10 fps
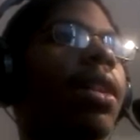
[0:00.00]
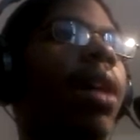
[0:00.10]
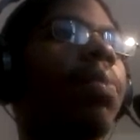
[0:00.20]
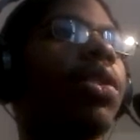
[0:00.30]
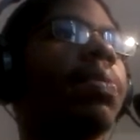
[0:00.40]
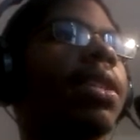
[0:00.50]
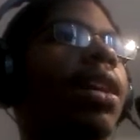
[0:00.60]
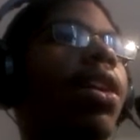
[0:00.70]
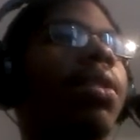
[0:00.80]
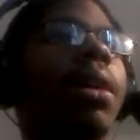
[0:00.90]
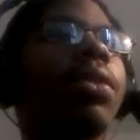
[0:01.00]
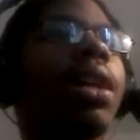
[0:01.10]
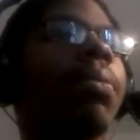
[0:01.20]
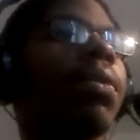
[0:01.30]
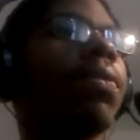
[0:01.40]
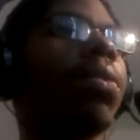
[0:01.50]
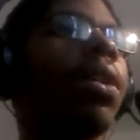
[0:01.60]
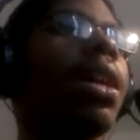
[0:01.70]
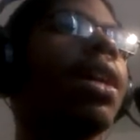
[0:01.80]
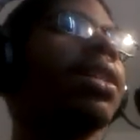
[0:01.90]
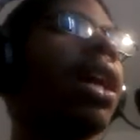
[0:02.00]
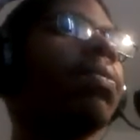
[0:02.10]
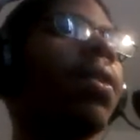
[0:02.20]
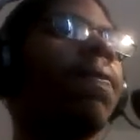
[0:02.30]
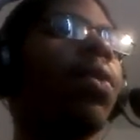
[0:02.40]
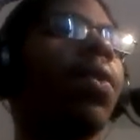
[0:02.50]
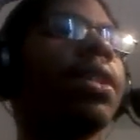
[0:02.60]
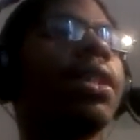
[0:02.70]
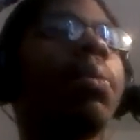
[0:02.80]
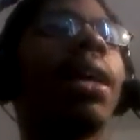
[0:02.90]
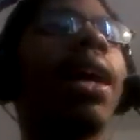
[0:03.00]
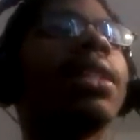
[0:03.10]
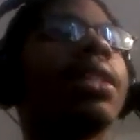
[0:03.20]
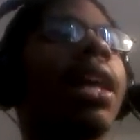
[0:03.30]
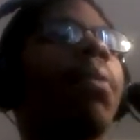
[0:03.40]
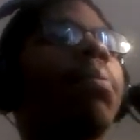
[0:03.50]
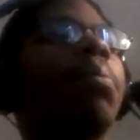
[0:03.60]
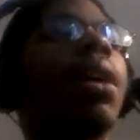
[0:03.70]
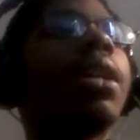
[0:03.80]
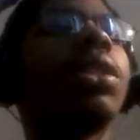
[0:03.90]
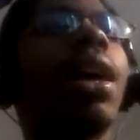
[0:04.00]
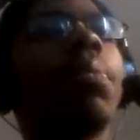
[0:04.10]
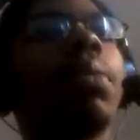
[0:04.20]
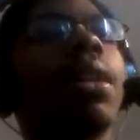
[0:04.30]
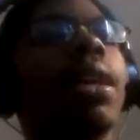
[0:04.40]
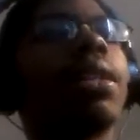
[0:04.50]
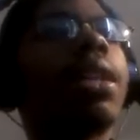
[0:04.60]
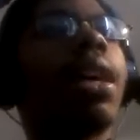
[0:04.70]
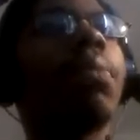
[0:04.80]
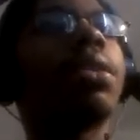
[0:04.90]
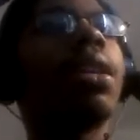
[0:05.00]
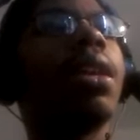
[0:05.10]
I'm supposed to be talking about chapter 4. Chapter 4, to be honest, not much happened except